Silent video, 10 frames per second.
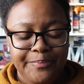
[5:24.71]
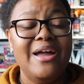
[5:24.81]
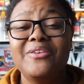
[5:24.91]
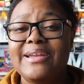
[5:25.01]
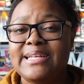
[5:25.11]

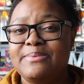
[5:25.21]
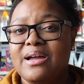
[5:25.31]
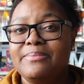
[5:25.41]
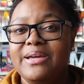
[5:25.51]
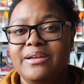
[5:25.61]
And the next book
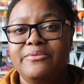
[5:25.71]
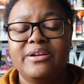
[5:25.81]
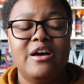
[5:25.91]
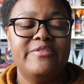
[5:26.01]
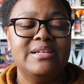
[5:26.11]
I'm getting
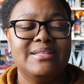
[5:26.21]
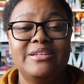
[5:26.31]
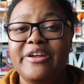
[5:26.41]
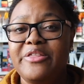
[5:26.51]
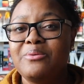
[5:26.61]
rid of is
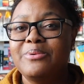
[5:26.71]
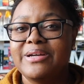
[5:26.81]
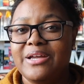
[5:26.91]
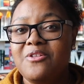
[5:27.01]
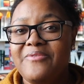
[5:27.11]
another
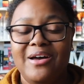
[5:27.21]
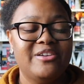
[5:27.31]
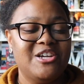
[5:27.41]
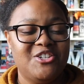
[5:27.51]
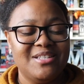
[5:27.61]
book in the
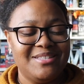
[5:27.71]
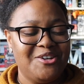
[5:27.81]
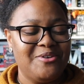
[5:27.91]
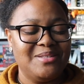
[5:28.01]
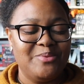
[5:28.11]
Foundation series,